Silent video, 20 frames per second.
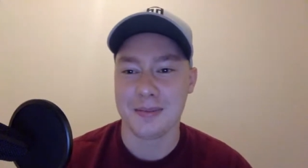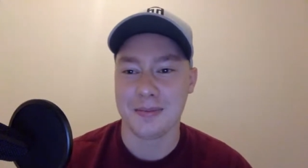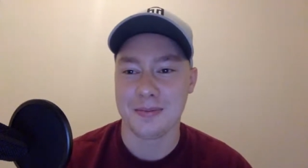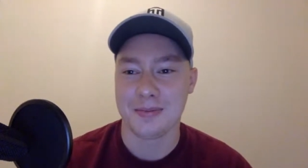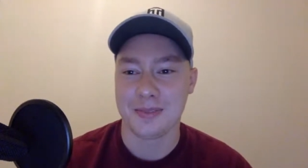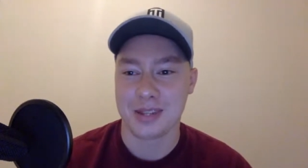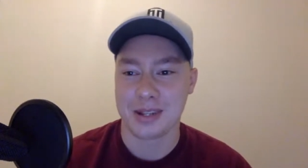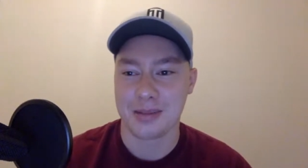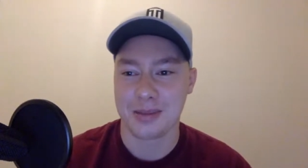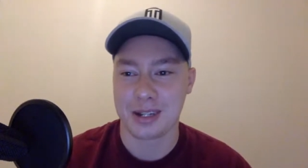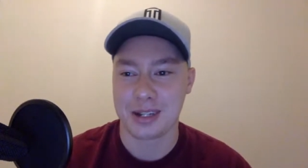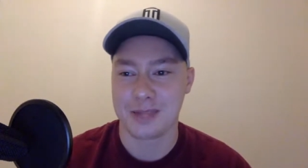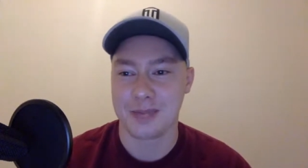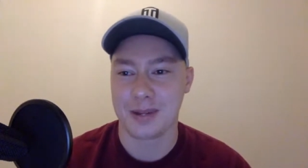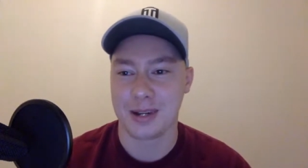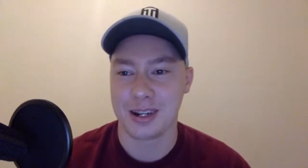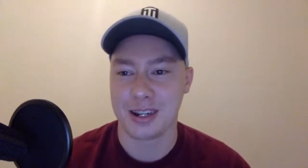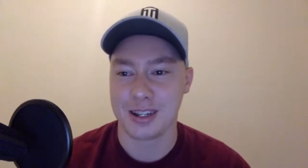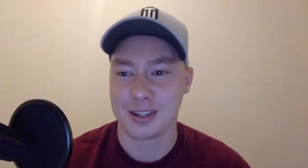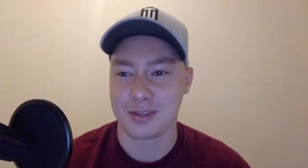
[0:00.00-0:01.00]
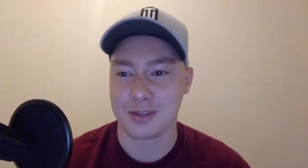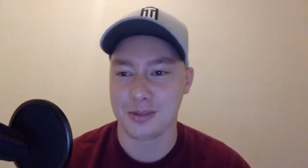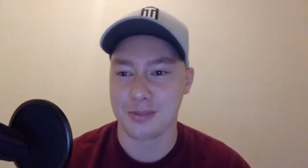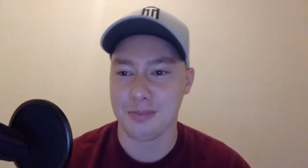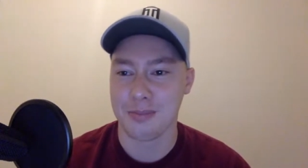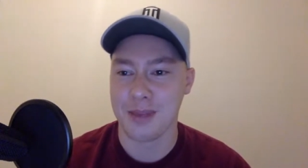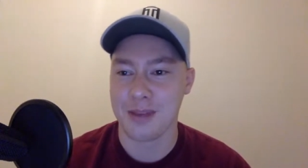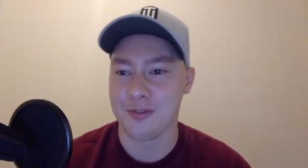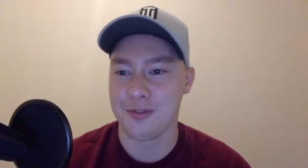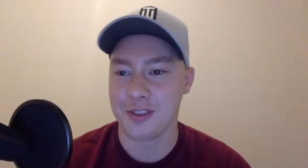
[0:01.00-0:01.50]
some experience with
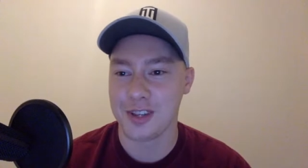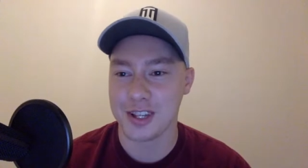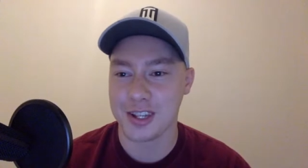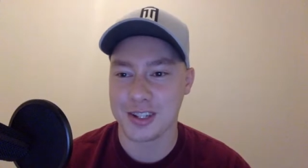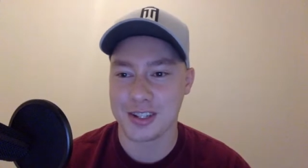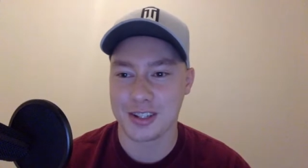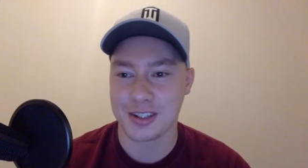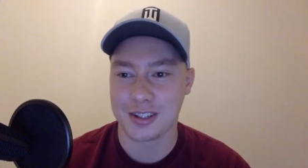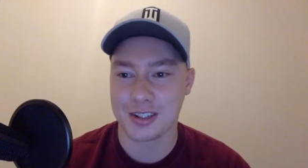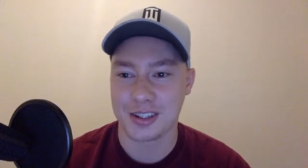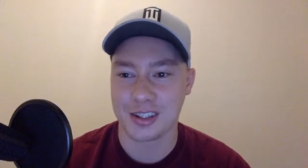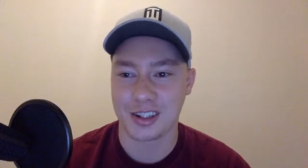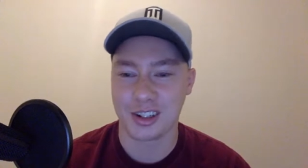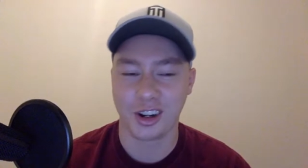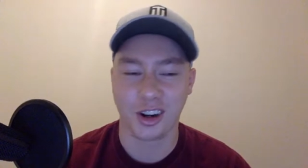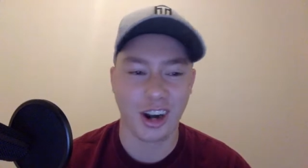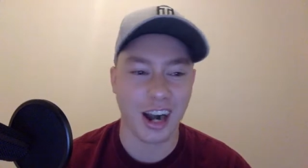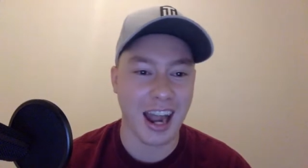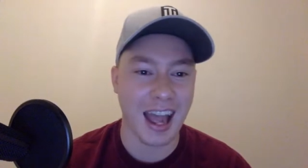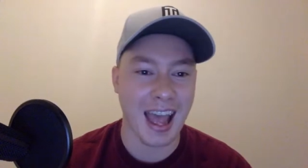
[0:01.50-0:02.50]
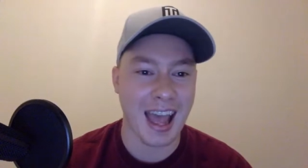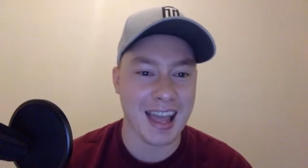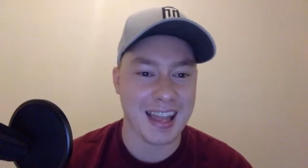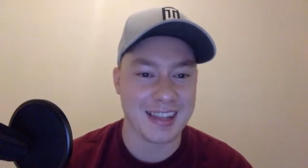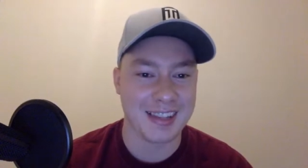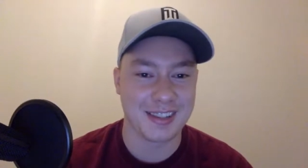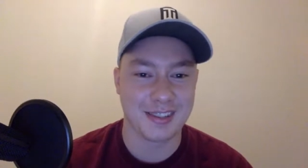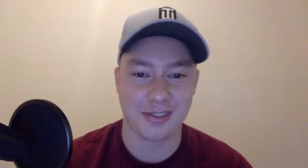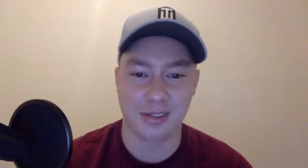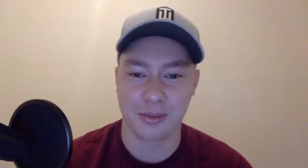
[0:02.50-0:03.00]
Memphis
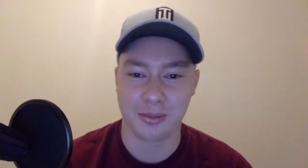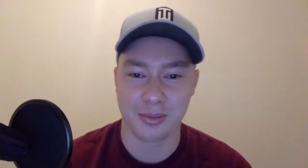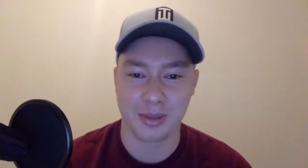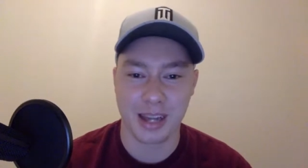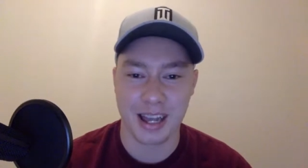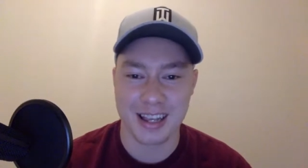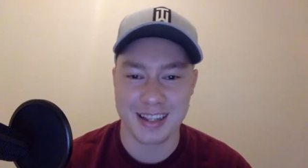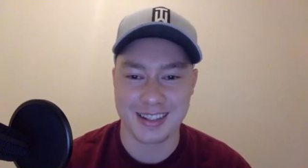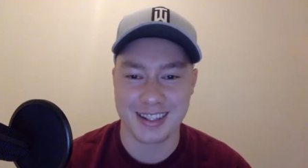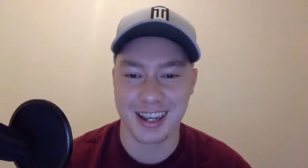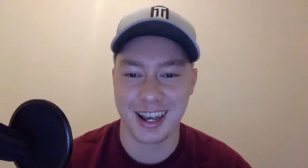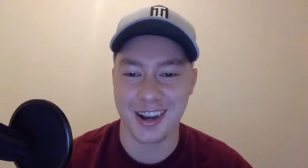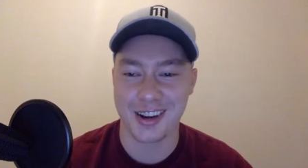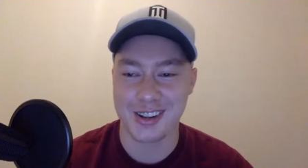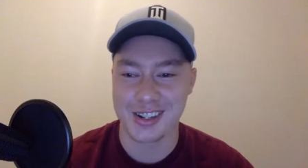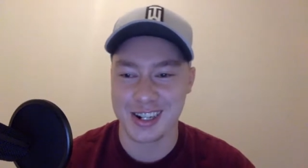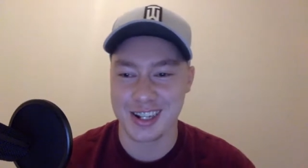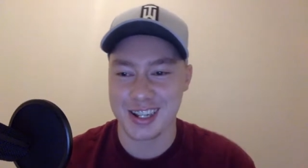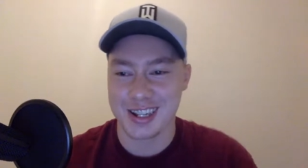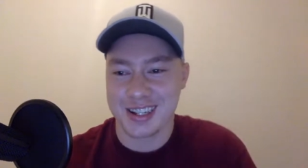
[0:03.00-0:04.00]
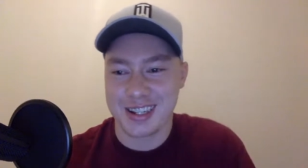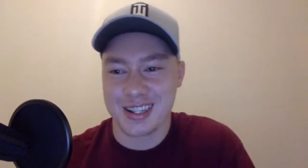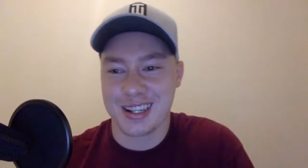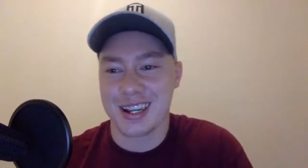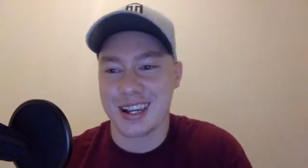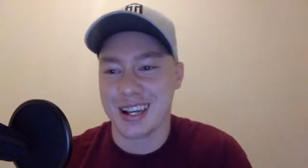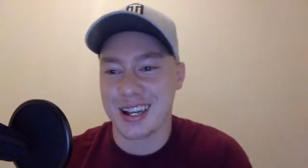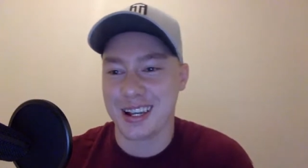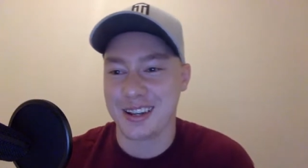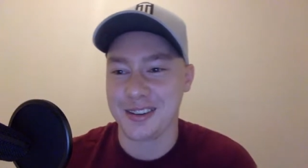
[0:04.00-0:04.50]
grads as coaches
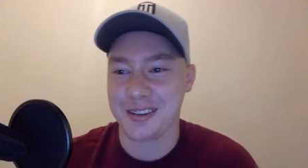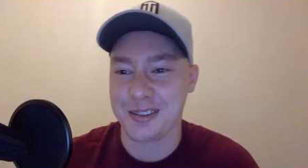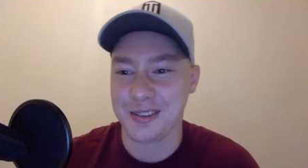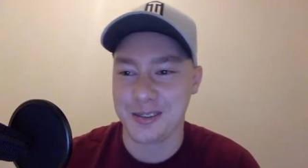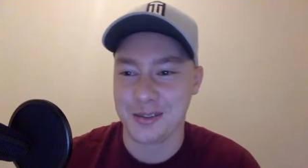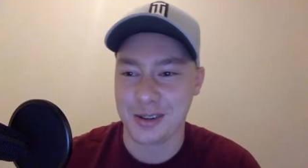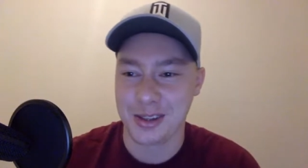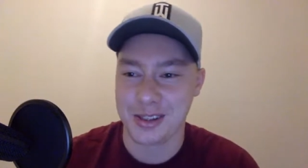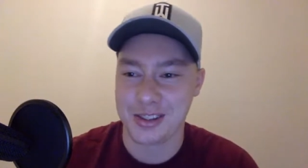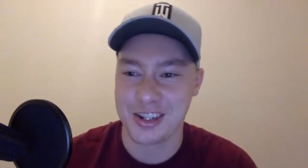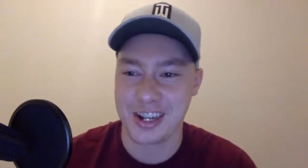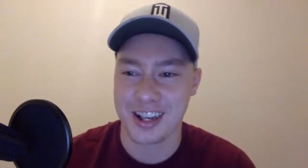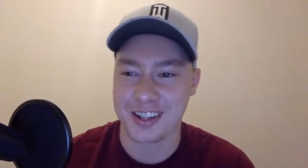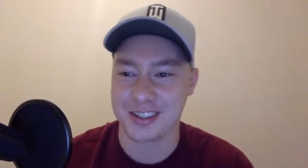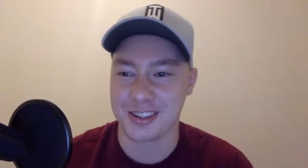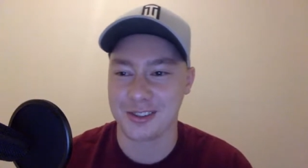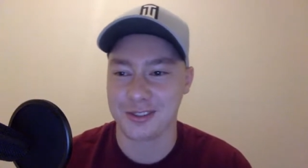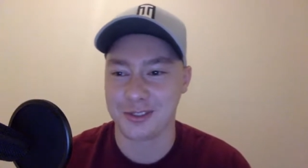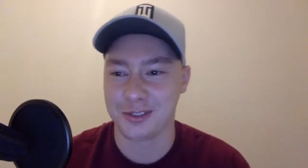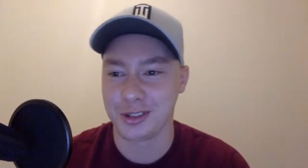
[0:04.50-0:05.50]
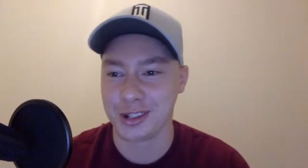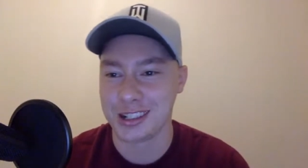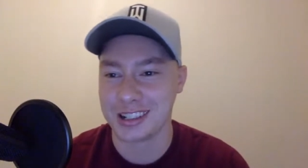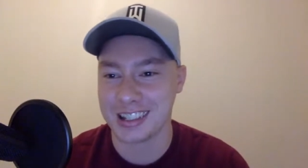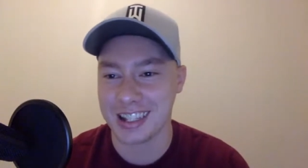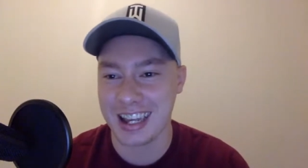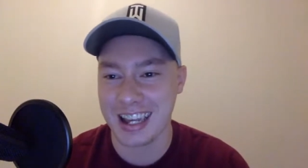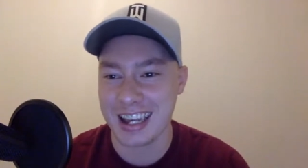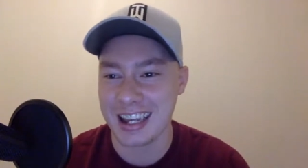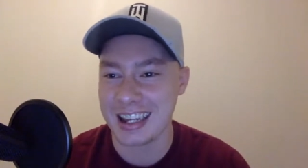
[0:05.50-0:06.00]
with Justin
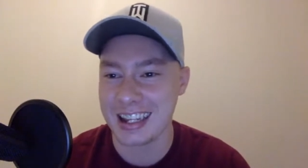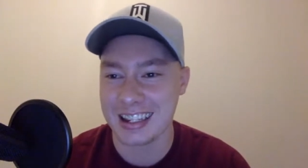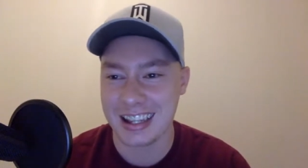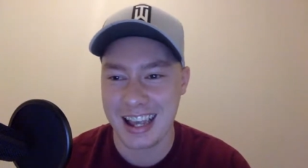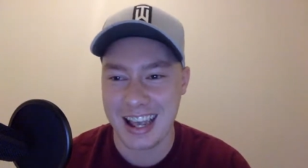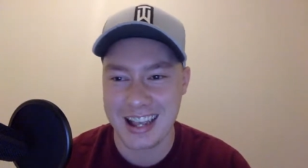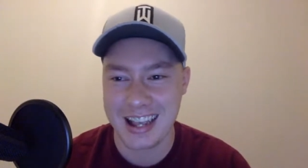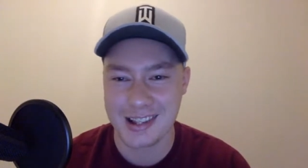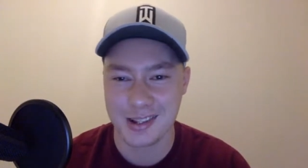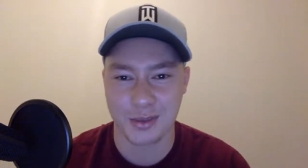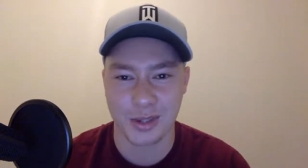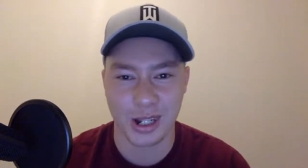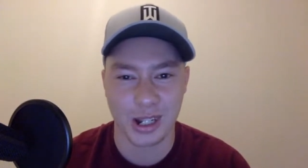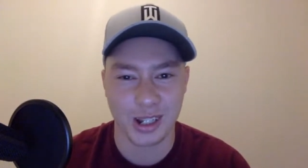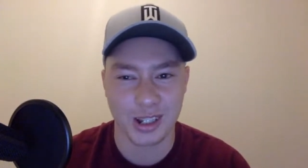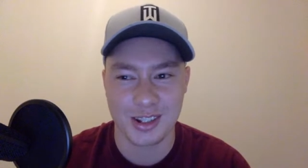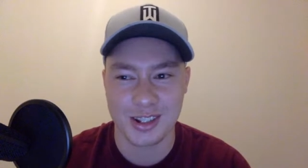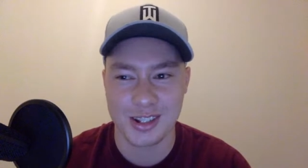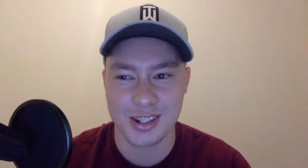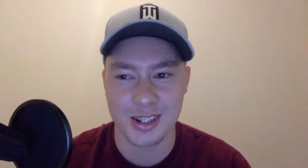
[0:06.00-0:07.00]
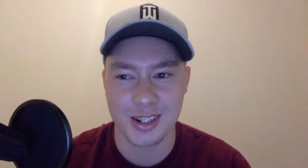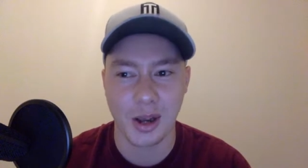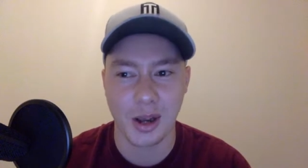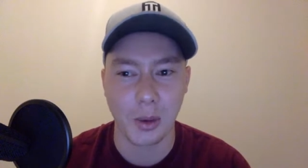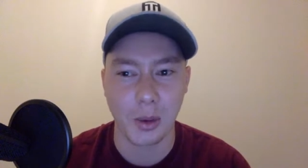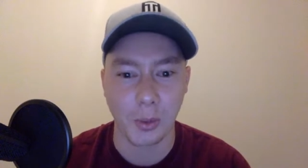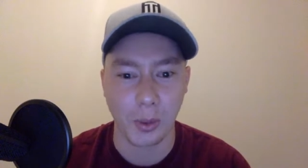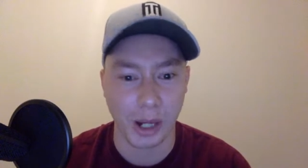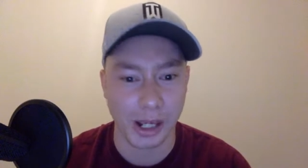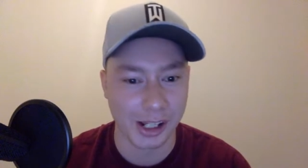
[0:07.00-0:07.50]
Fuente. Hasn't went
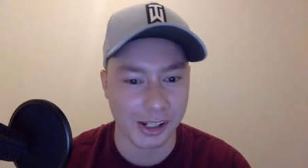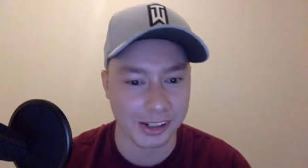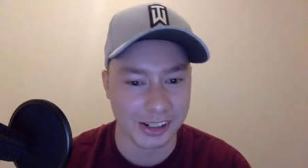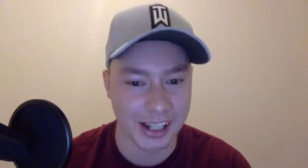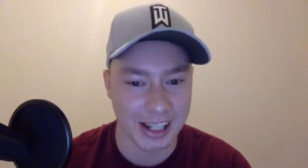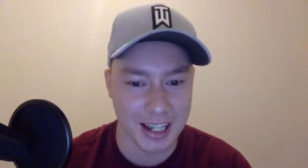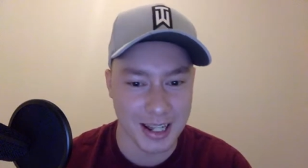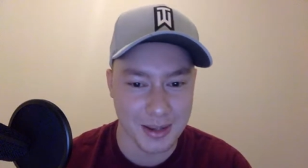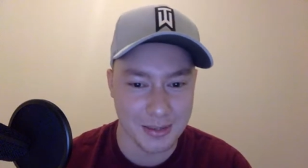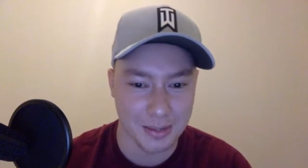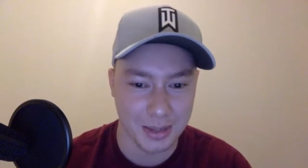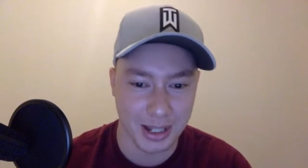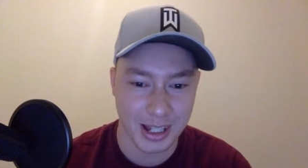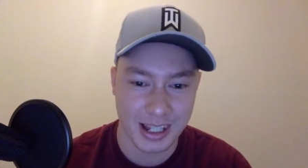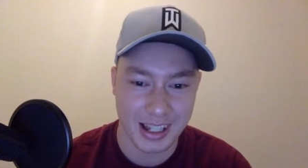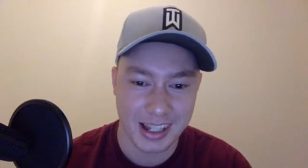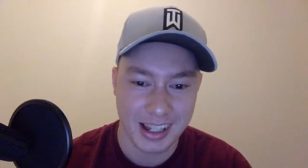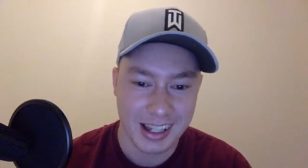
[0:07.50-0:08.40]
so well yet, but